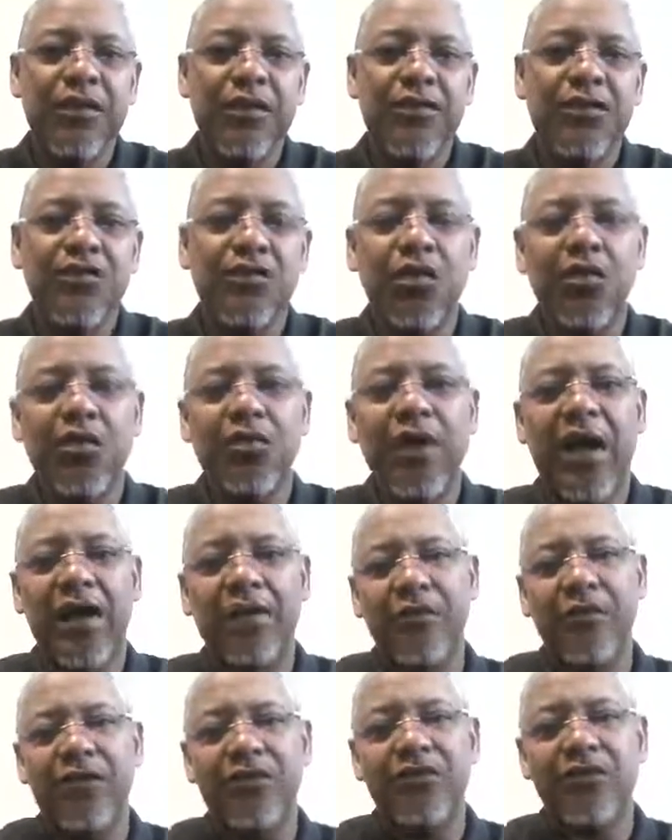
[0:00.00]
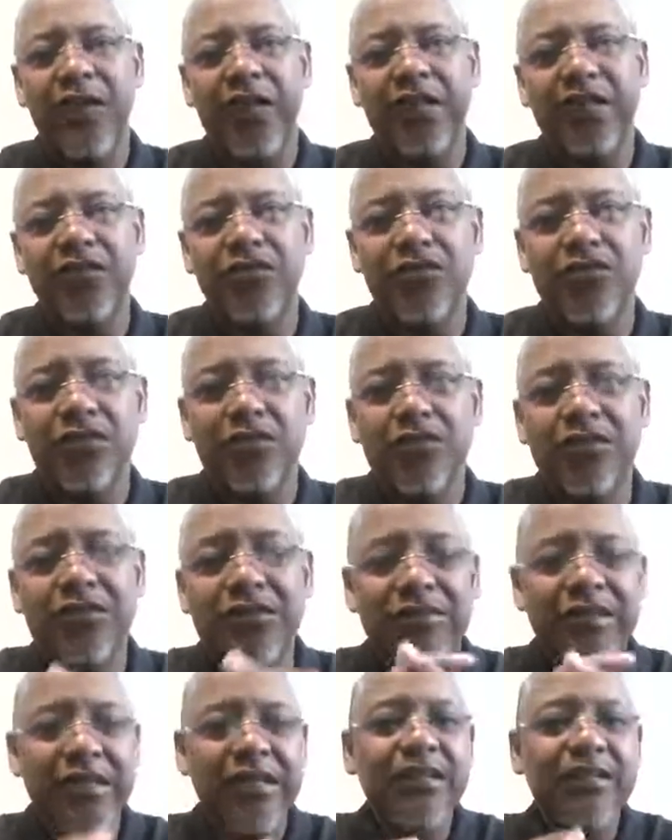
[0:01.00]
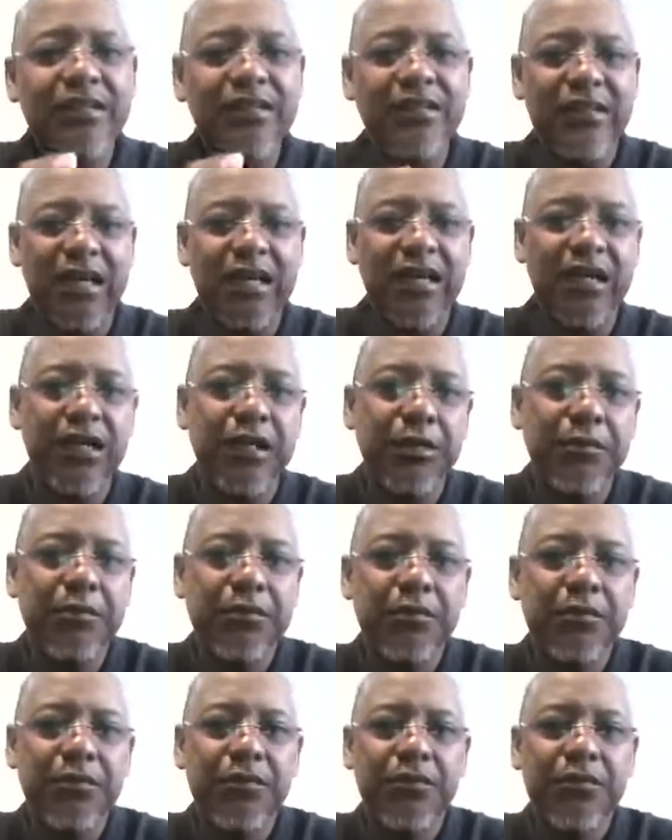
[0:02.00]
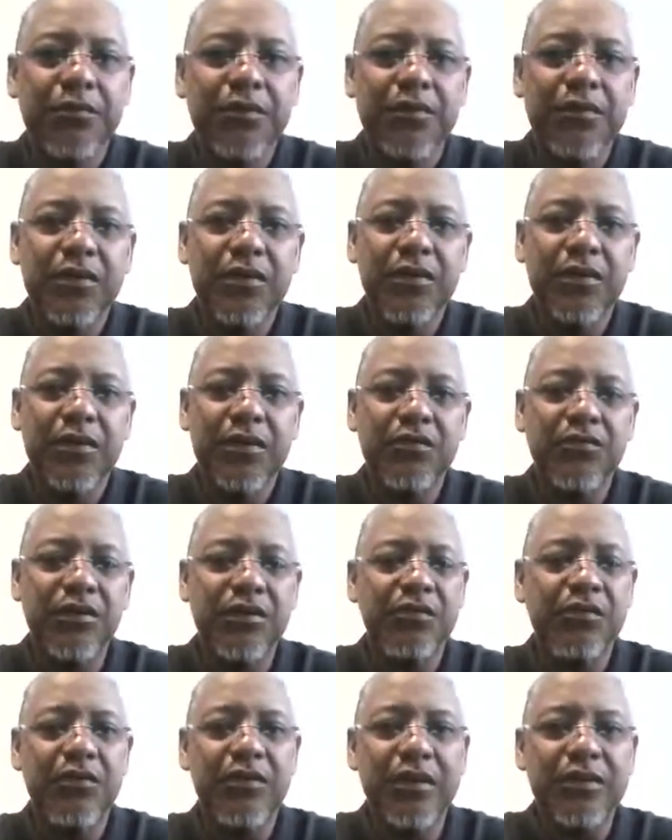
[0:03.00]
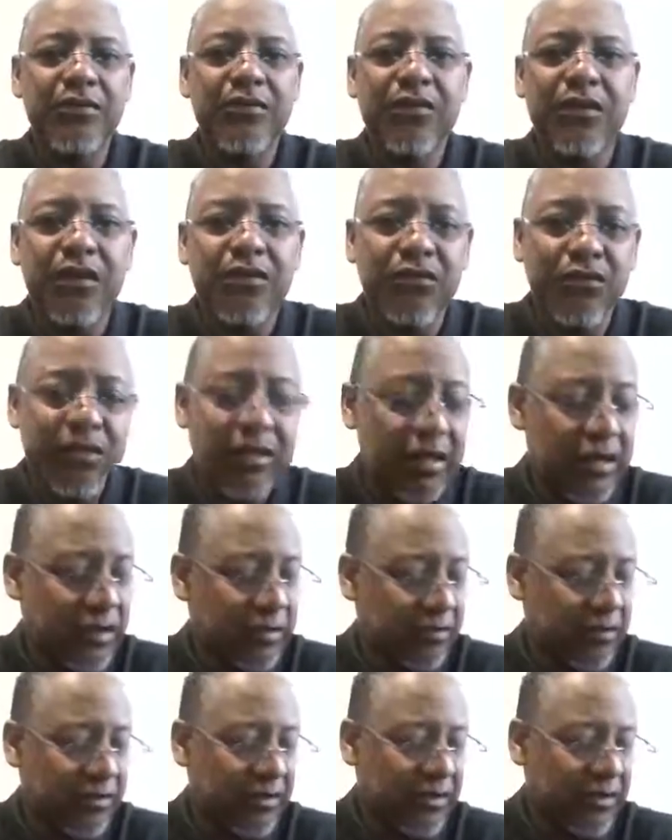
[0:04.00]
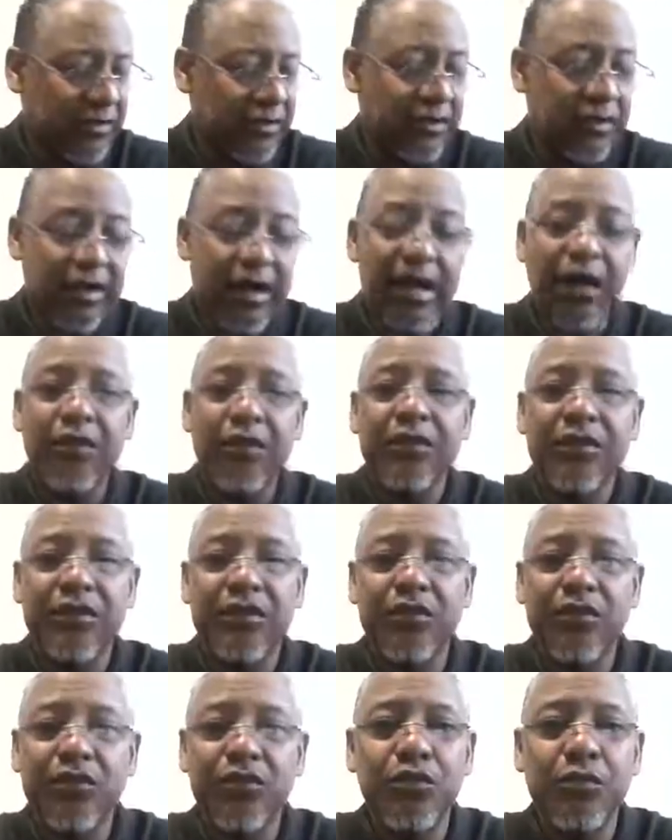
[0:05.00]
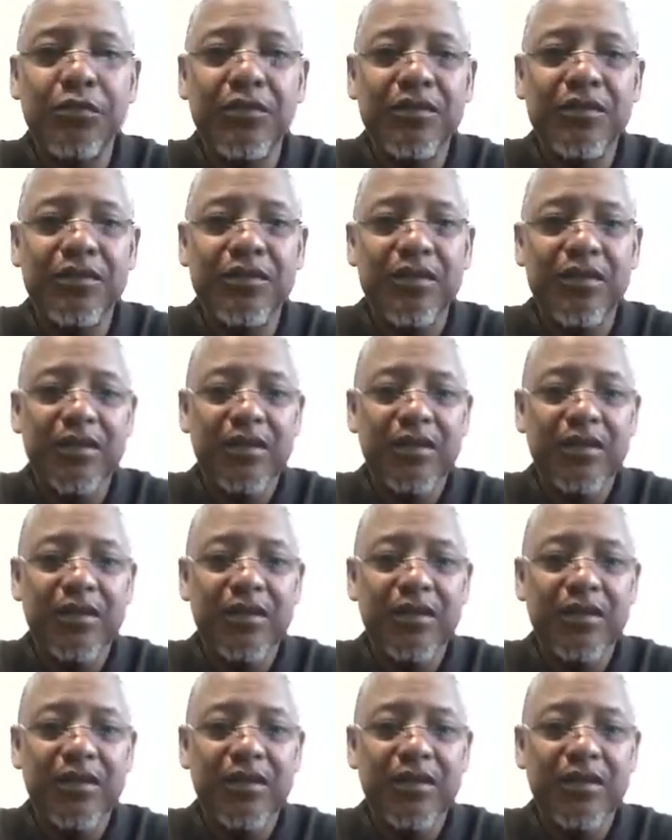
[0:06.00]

So I would advise you to take the time, even if you have to schedule time. The hours at Dunamis